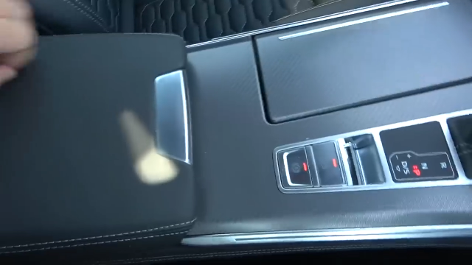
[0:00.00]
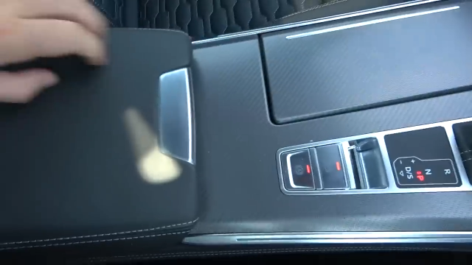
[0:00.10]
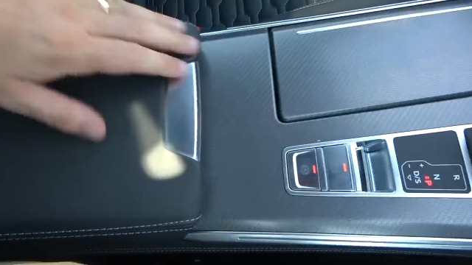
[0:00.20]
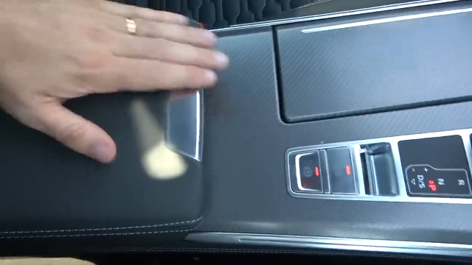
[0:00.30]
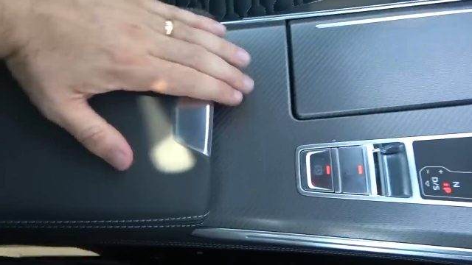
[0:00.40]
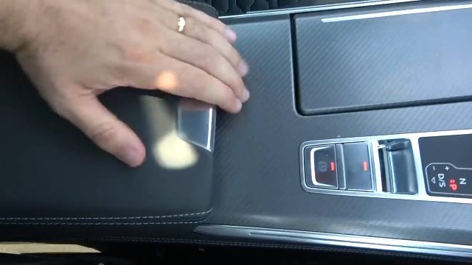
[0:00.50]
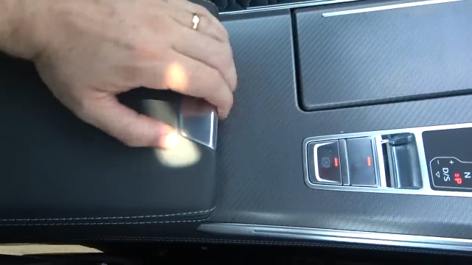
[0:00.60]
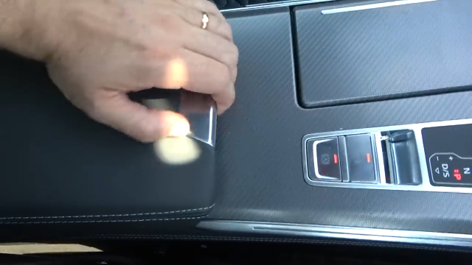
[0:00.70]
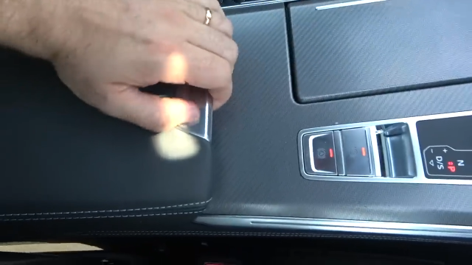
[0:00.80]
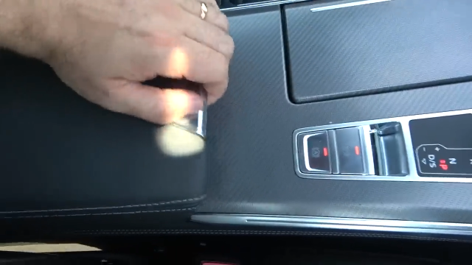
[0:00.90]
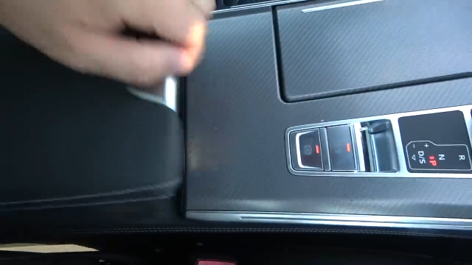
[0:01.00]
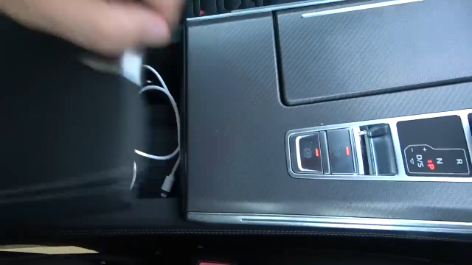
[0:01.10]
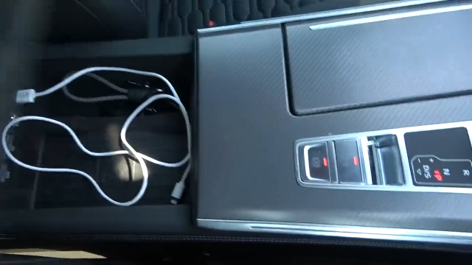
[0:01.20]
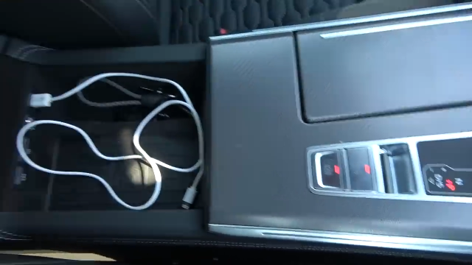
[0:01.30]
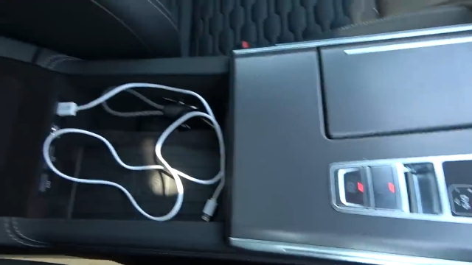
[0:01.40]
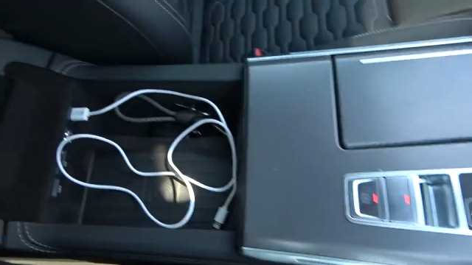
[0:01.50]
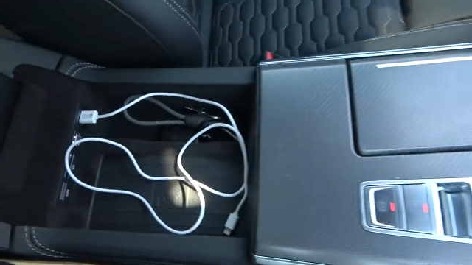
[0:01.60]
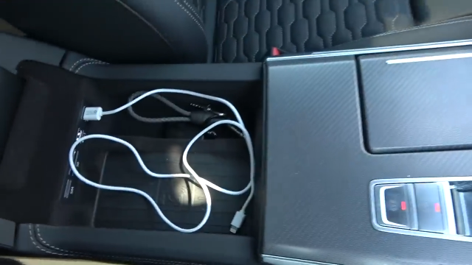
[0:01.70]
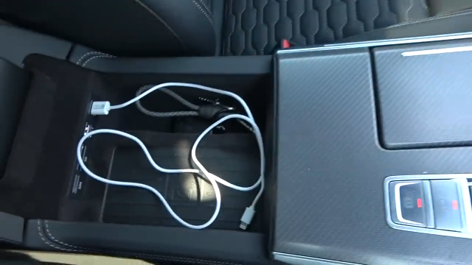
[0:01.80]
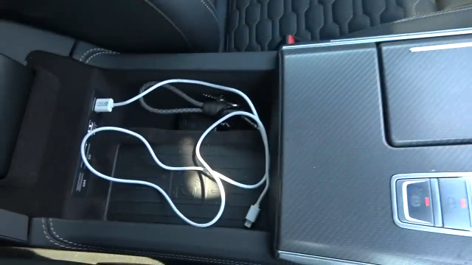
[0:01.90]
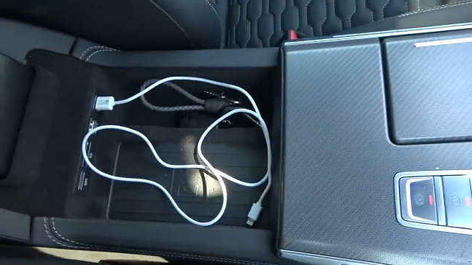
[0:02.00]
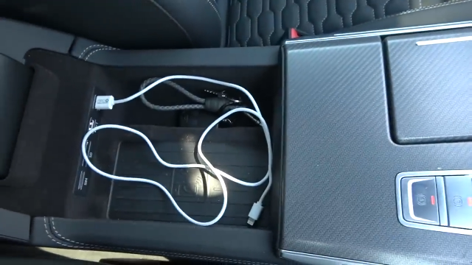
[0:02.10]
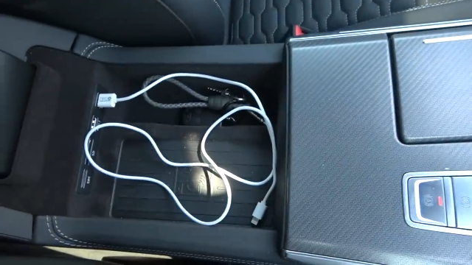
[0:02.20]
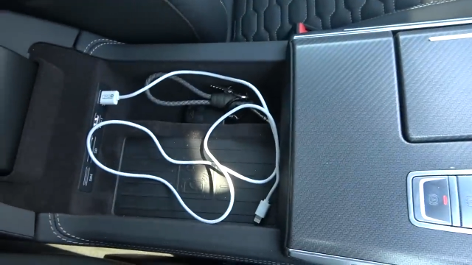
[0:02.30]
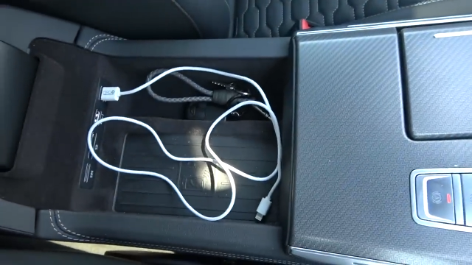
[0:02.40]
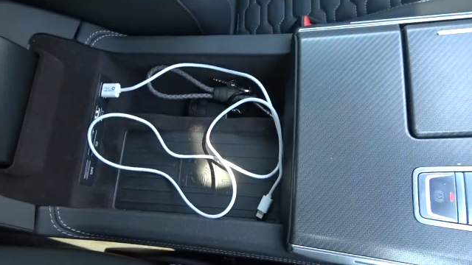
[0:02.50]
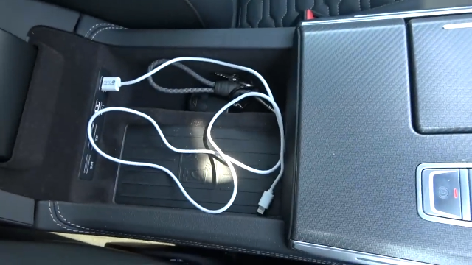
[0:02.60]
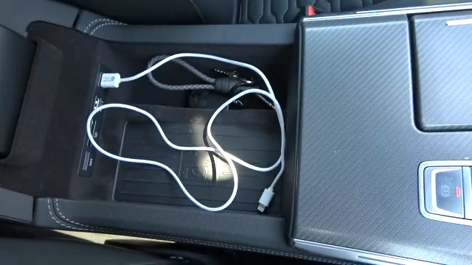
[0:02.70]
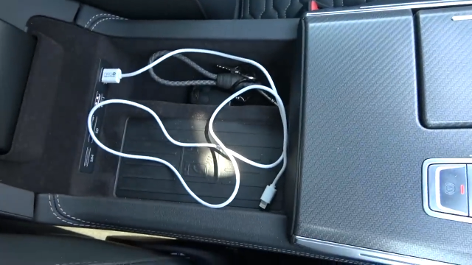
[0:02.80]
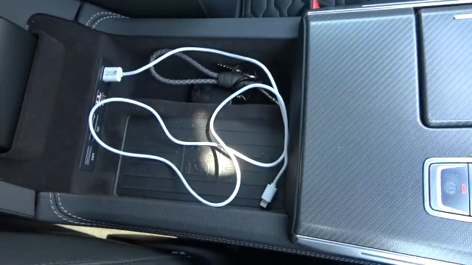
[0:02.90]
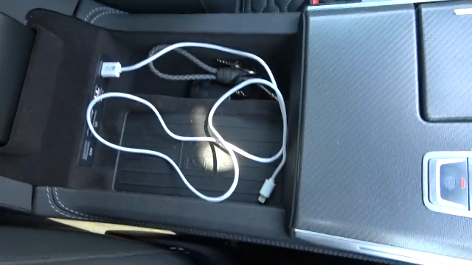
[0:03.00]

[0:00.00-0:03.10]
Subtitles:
[unreadable: no face in view]